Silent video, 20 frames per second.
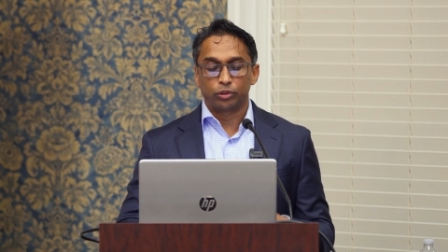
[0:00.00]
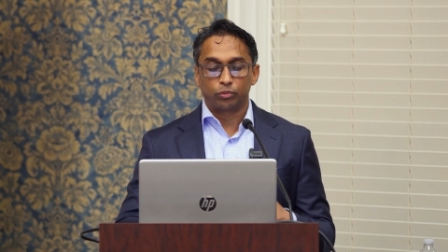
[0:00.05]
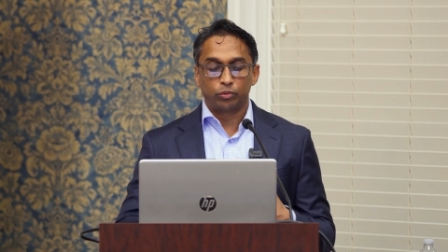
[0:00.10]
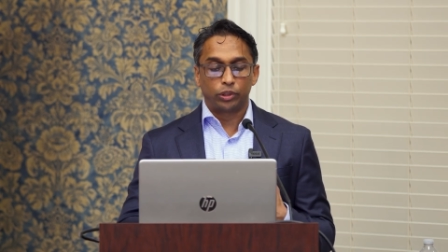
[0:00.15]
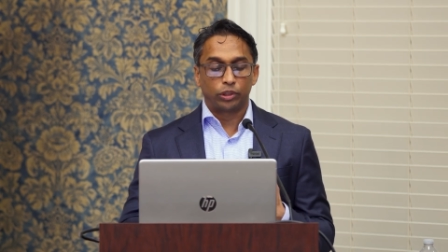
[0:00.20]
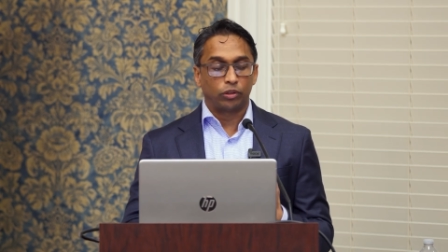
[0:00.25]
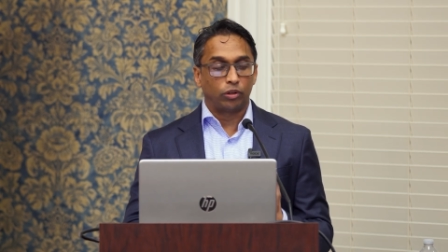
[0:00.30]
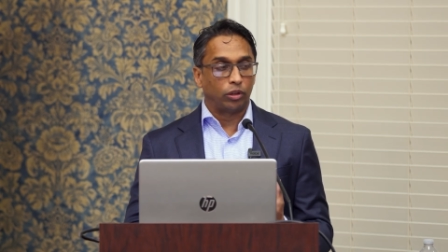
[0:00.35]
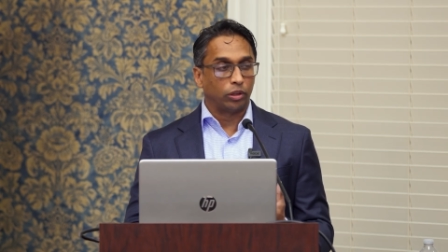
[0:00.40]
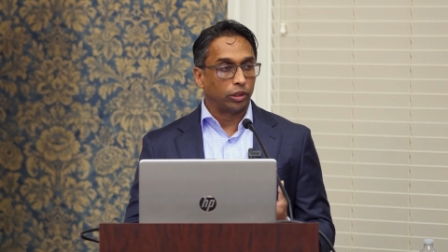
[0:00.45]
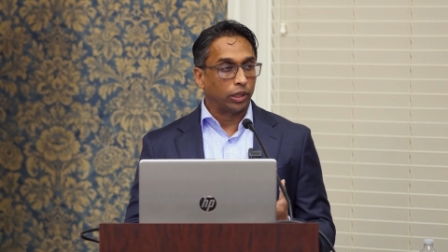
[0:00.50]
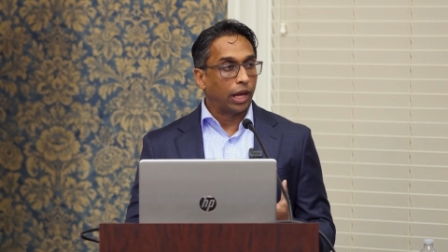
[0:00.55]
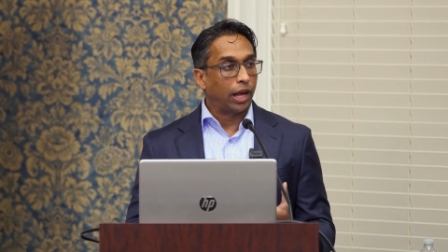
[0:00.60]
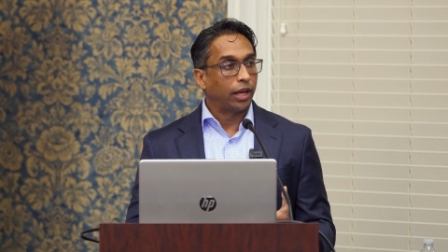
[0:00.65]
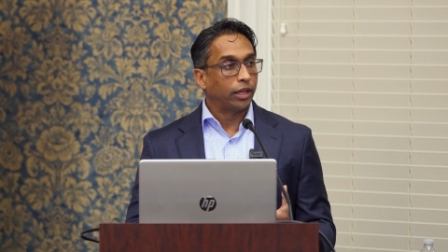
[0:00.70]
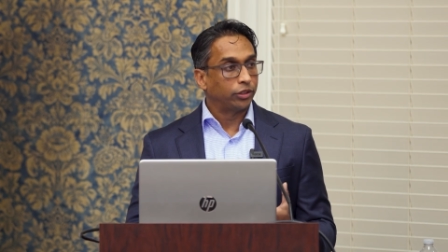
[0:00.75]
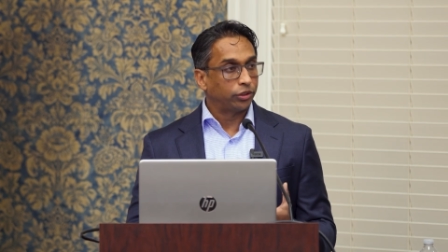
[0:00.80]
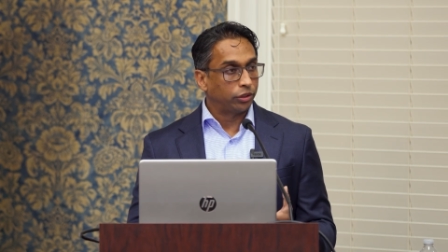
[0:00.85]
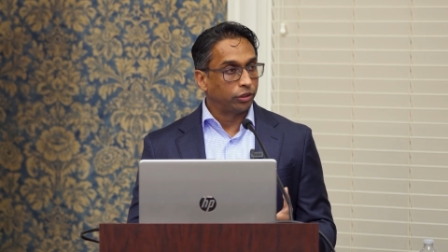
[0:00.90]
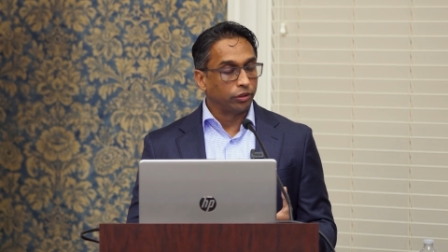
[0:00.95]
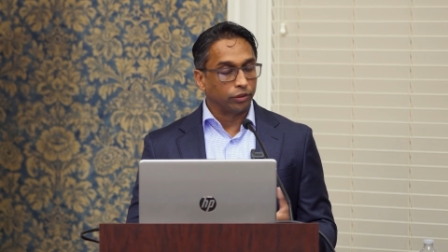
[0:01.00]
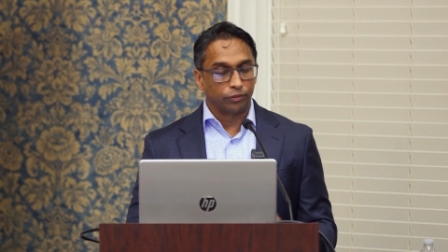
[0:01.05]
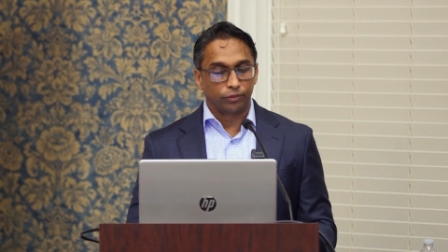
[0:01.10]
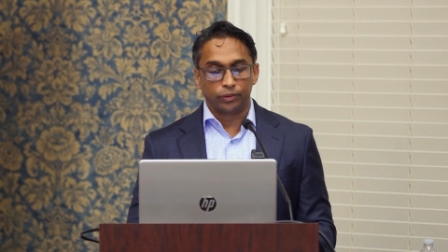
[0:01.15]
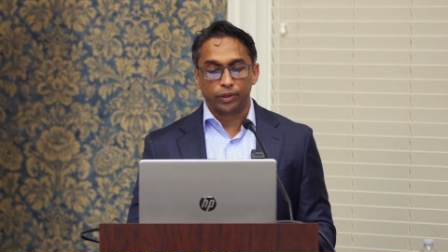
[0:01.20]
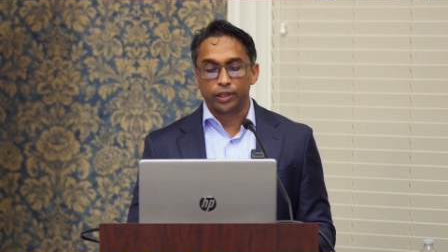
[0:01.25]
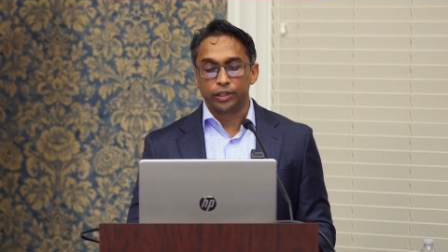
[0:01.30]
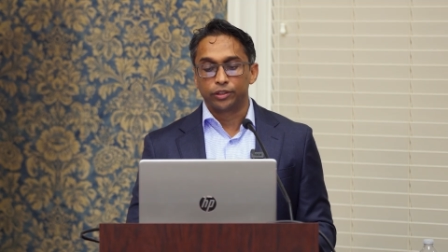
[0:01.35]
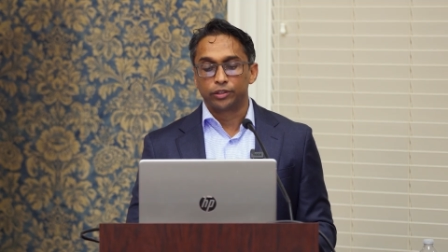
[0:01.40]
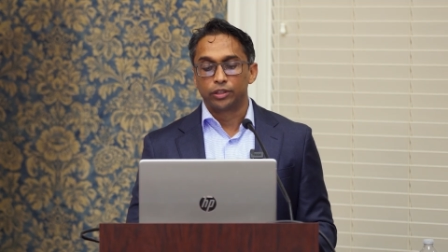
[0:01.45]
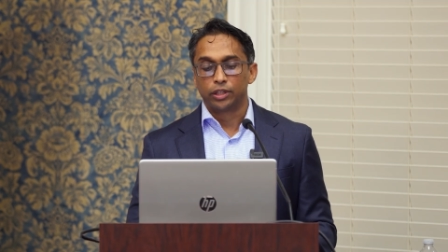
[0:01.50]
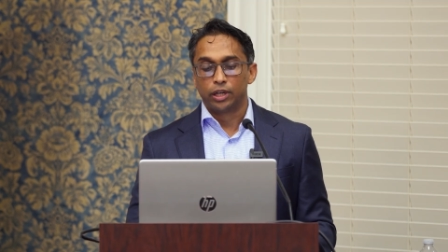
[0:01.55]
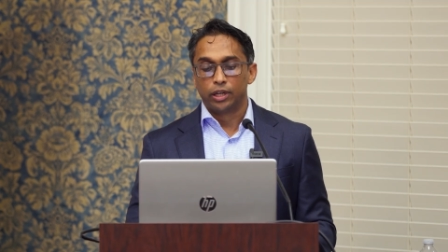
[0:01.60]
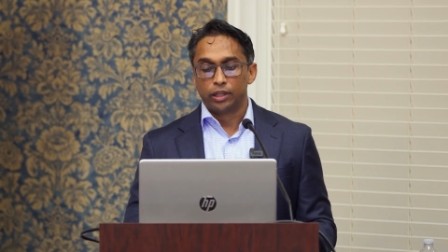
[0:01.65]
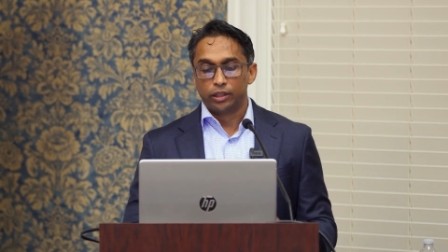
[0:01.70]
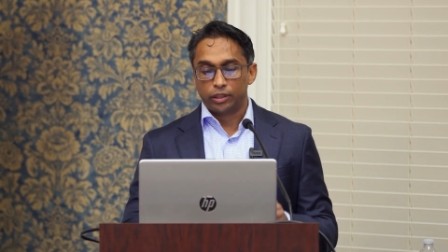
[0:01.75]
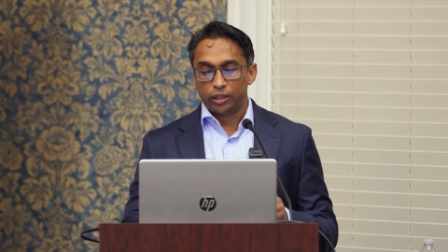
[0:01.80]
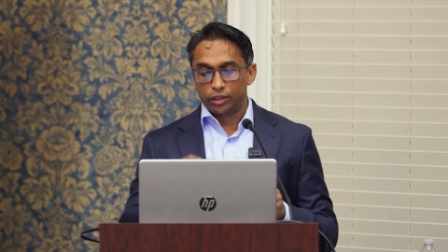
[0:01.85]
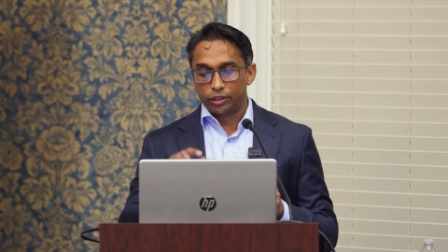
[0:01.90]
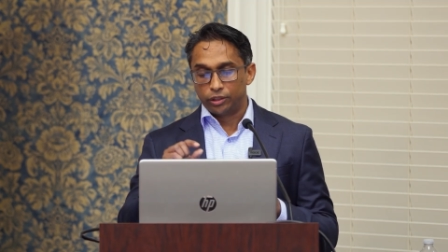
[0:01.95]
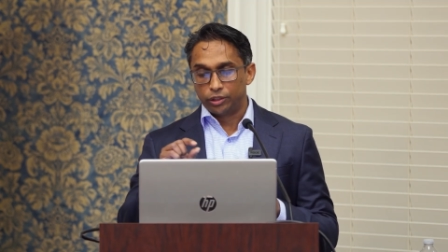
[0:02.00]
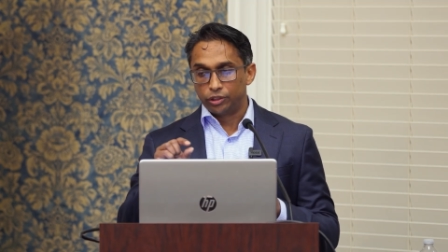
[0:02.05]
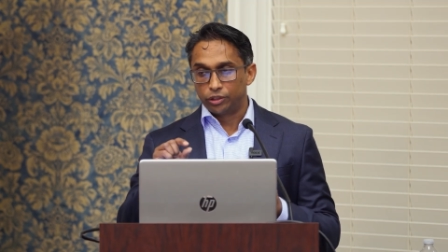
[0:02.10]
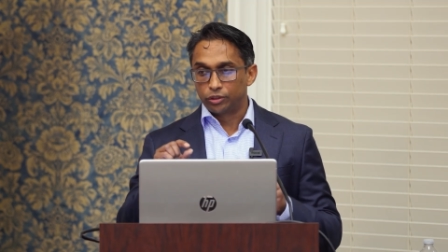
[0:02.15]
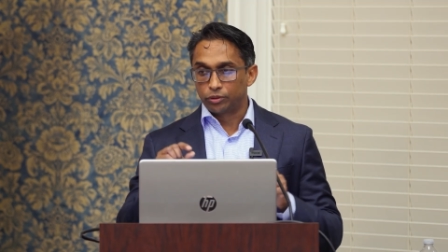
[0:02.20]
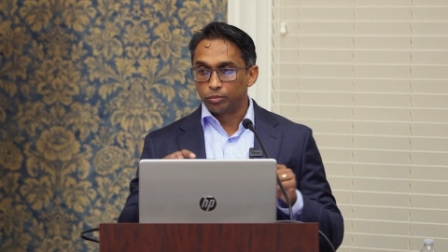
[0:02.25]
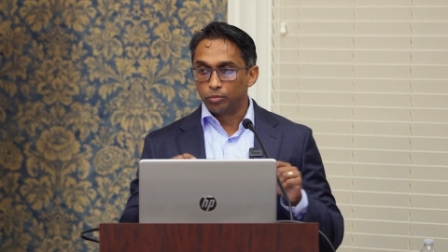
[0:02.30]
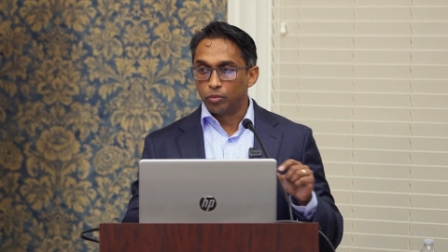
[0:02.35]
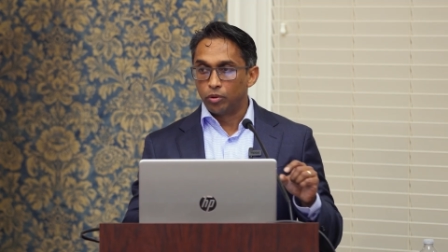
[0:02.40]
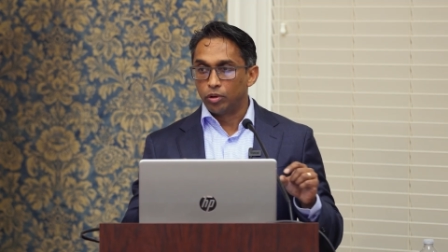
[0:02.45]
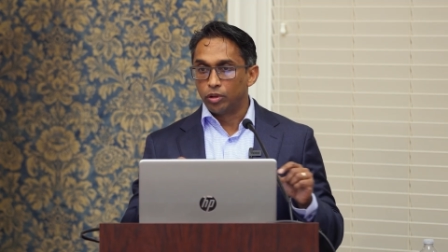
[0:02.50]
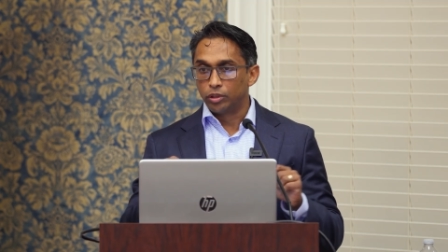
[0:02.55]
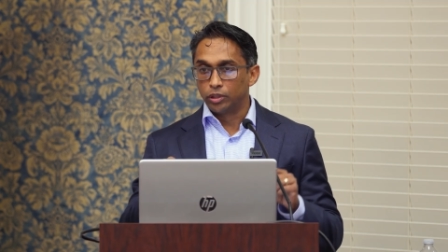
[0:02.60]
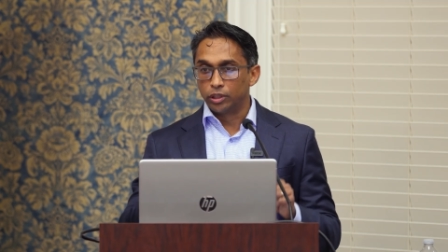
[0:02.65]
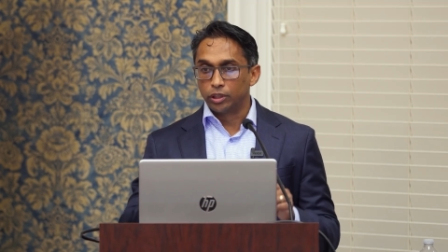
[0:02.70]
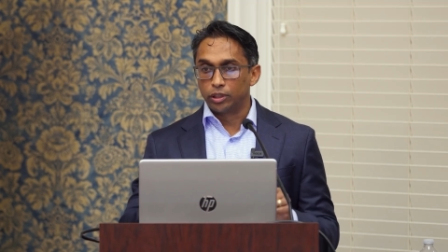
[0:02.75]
or we call it osteophytes, that are these small